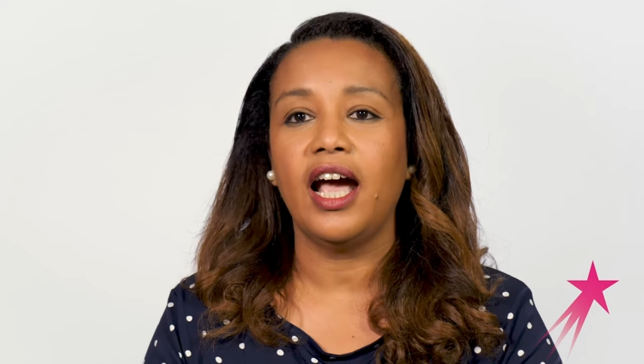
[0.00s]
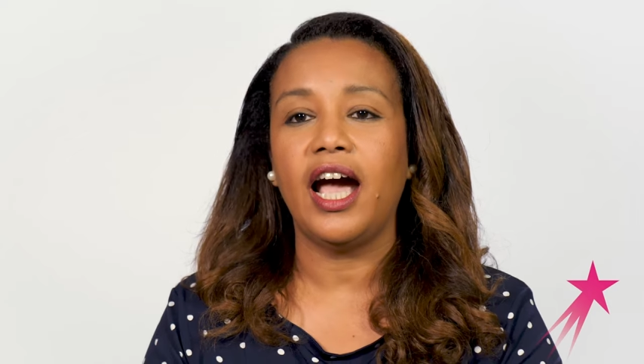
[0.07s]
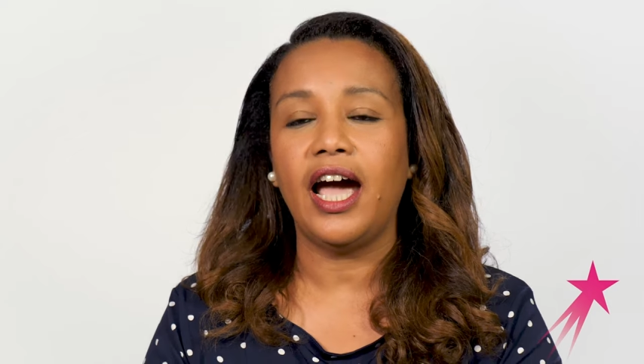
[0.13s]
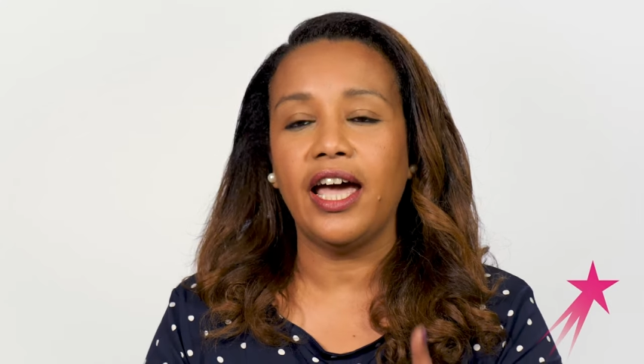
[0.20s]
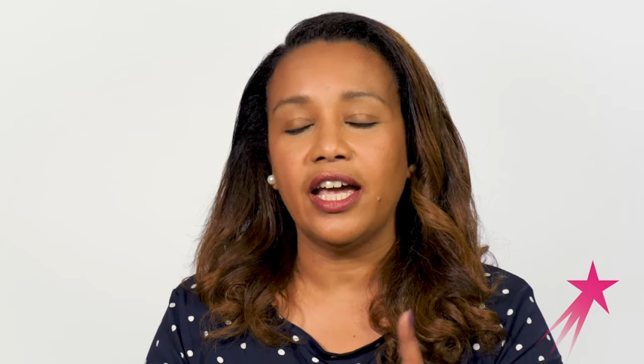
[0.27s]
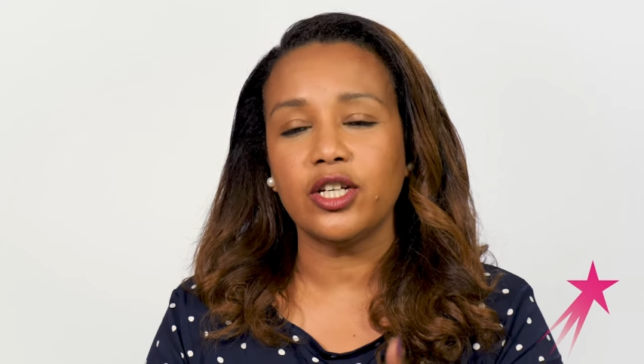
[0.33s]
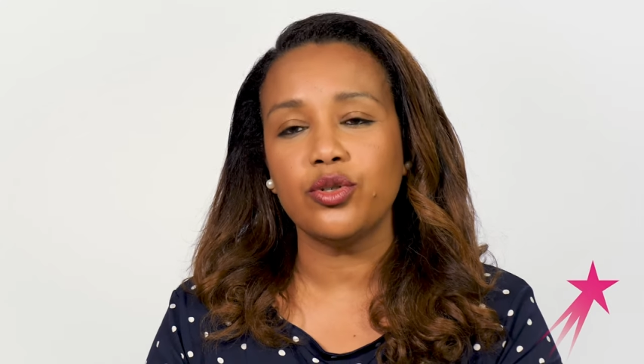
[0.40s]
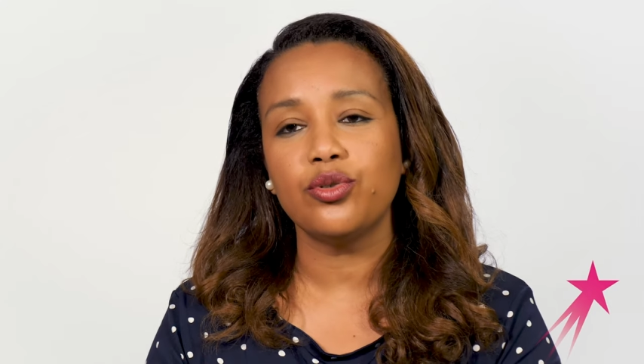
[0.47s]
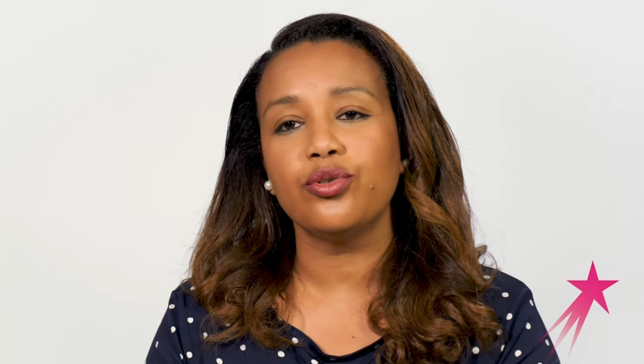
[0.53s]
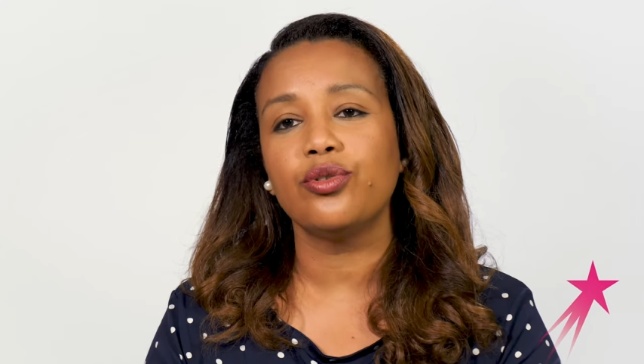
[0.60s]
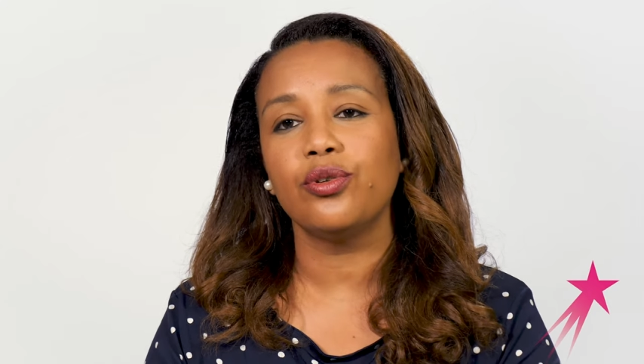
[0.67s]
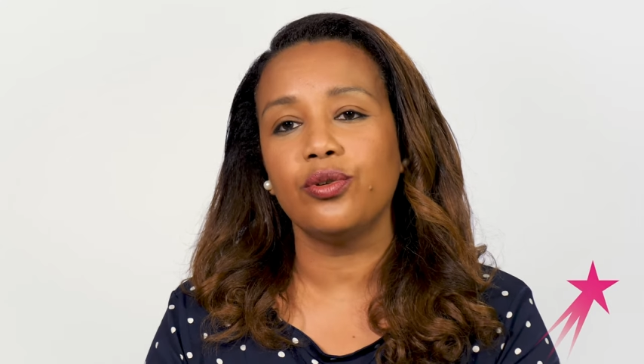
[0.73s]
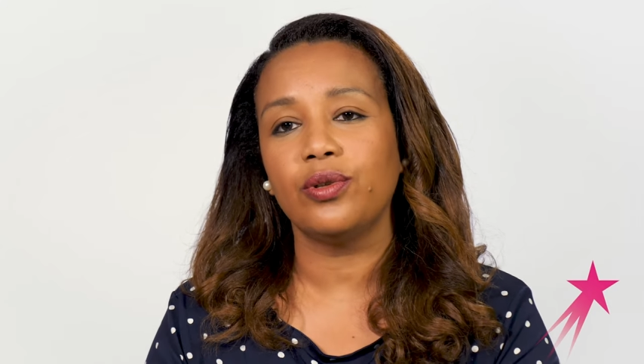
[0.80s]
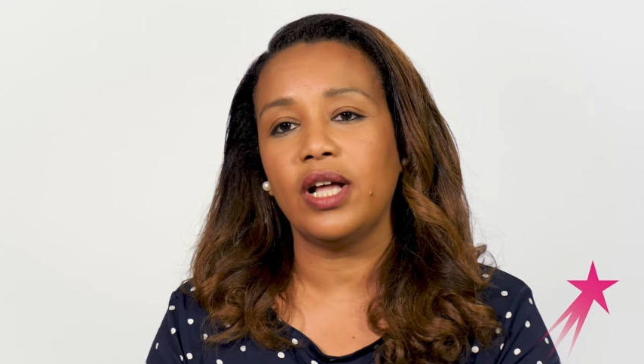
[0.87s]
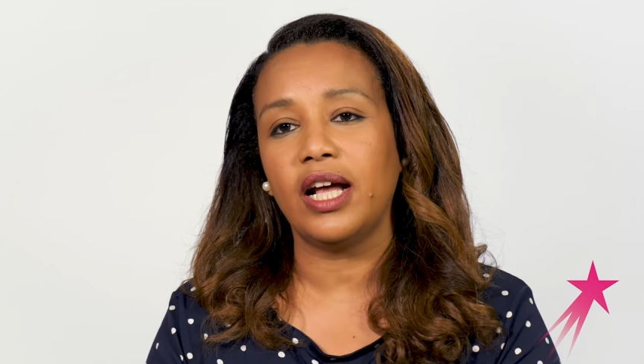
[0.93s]
I assure
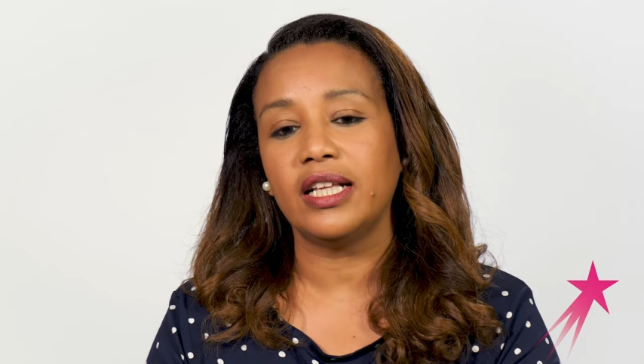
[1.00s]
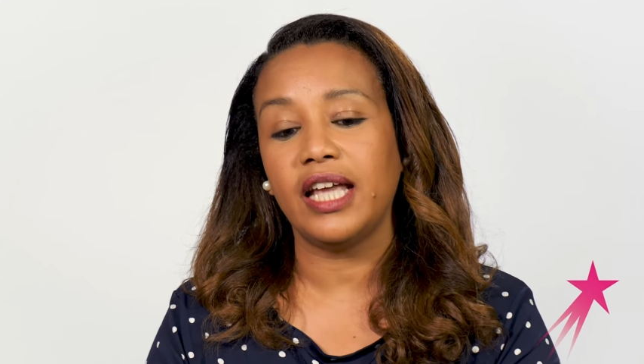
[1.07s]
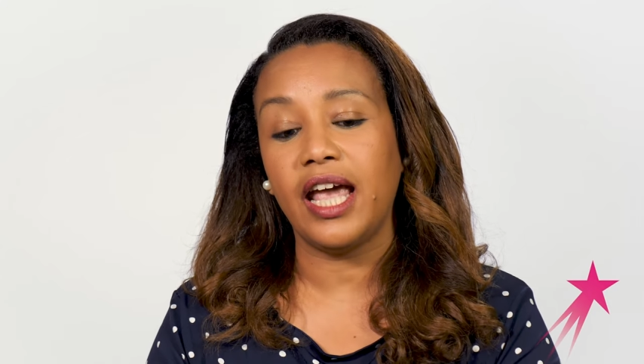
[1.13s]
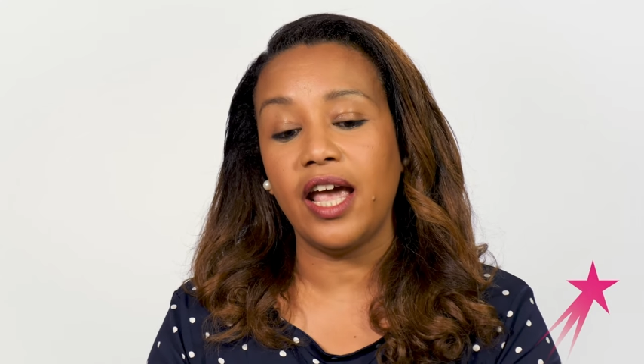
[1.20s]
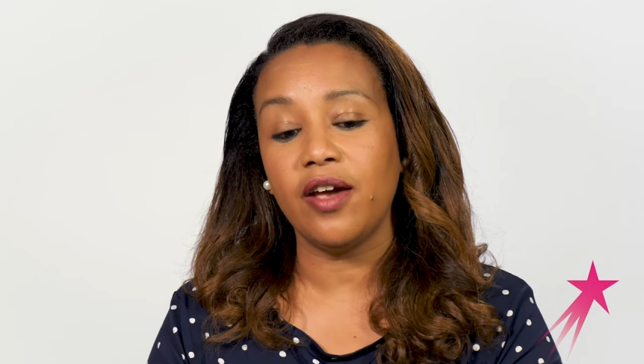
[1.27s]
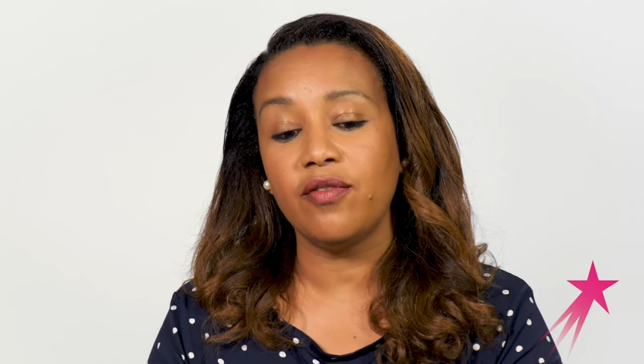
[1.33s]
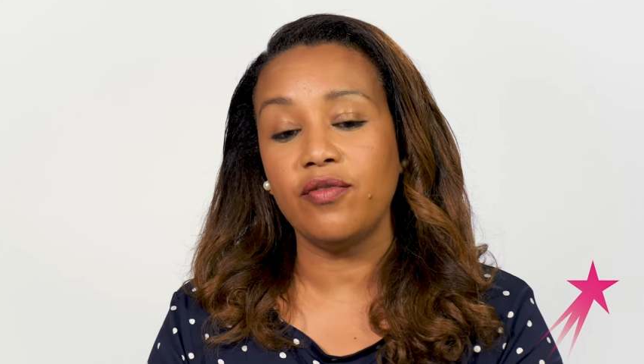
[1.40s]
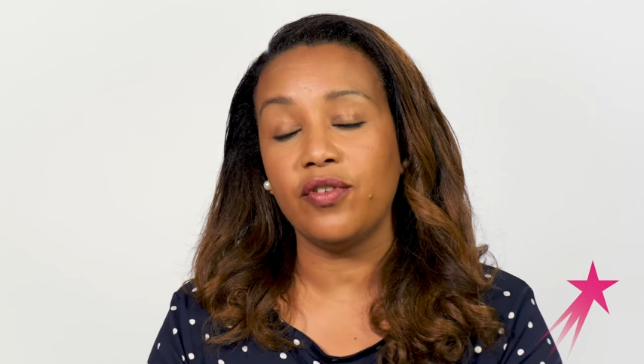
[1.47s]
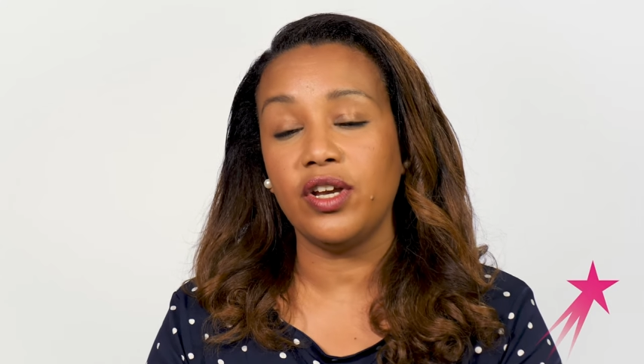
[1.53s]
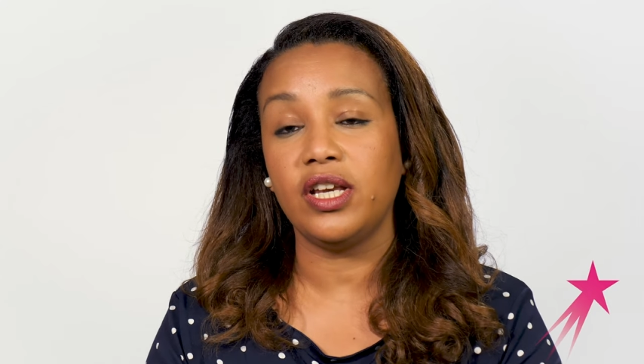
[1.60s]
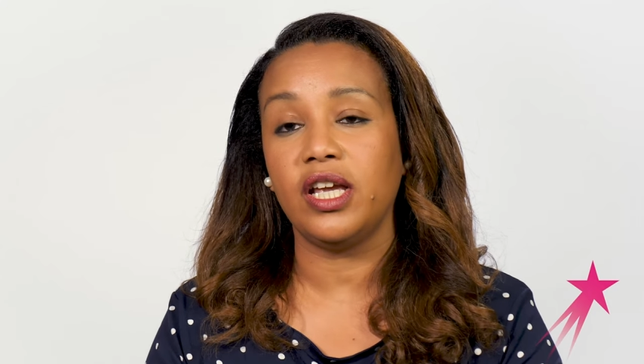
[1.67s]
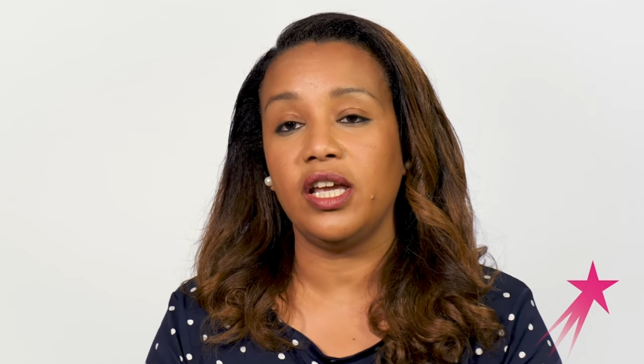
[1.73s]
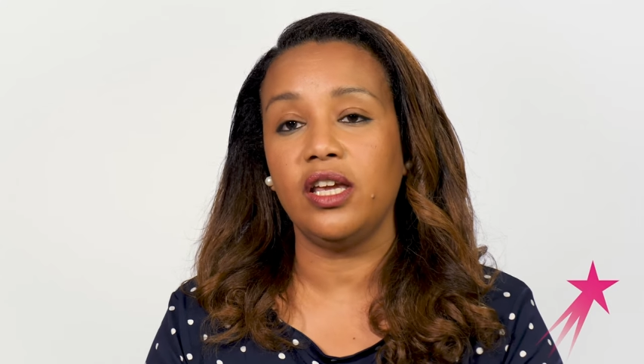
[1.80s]
you that every day